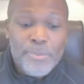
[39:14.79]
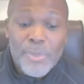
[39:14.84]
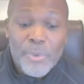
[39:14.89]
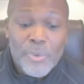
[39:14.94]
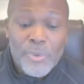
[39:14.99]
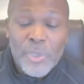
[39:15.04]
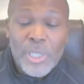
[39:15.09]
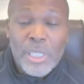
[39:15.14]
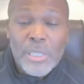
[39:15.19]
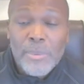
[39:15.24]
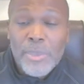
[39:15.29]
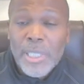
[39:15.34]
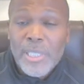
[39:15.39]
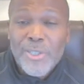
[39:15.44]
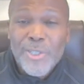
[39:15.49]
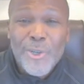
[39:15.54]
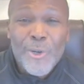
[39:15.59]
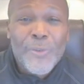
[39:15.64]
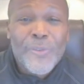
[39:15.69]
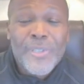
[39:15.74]
really be a
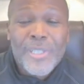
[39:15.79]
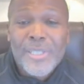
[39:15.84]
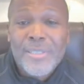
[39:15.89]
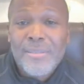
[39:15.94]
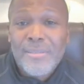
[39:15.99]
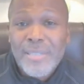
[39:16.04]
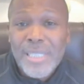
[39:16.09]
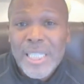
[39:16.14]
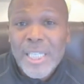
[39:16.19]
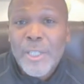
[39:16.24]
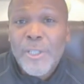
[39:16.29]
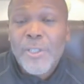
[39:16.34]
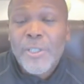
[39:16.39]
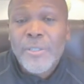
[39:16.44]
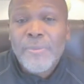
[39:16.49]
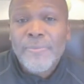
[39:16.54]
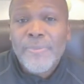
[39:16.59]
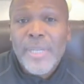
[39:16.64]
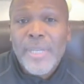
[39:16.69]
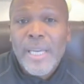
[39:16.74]
servant
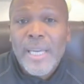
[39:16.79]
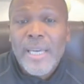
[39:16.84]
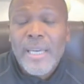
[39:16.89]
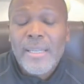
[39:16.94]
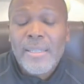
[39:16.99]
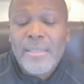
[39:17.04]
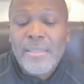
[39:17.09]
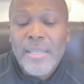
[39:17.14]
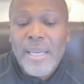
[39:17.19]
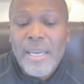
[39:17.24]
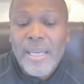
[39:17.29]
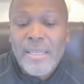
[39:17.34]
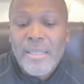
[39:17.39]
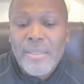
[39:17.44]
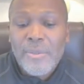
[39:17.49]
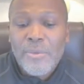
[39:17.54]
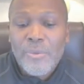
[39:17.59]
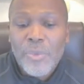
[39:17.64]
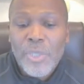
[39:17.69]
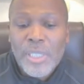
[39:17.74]
leader
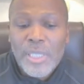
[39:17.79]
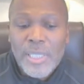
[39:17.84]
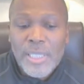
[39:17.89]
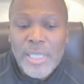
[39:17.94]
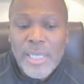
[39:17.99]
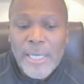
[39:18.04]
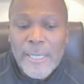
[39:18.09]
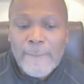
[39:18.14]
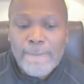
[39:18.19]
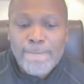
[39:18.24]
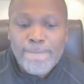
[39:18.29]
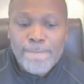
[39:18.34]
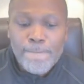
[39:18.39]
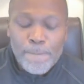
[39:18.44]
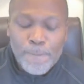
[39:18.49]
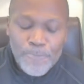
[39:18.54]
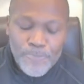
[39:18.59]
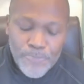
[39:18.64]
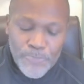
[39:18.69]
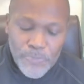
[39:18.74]
and really
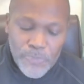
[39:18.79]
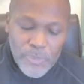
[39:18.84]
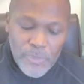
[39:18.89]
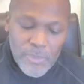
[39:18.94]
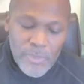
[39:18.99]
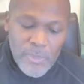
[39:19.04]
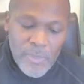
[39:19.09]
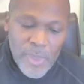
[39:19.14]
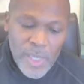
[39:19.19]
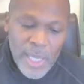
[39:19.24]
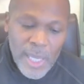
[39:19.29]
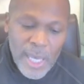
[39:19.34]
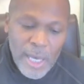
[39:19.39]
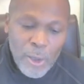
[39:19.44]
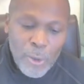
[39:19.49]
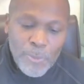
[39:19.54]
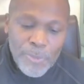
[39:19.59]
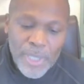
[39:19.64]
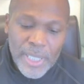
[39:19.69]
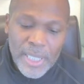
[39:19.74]

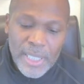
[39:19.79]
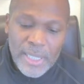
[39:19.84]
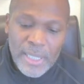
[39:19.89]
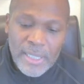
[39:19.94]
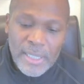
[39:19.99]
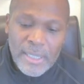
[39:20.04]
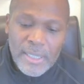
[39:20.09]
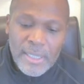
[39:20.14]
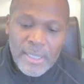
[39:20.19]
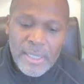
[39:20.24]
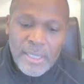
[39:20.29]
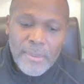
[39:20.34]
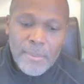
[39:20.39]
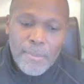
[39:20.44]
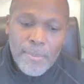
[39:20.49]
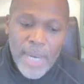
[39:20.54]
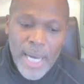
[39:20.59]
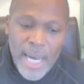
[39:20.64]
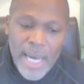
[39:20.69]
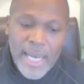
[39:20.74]
helping
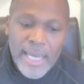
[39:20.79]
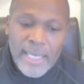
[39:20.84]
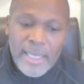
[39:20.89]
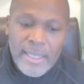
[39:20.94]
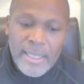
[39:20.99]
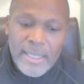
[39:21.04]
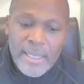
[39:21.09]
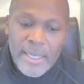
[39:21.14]
my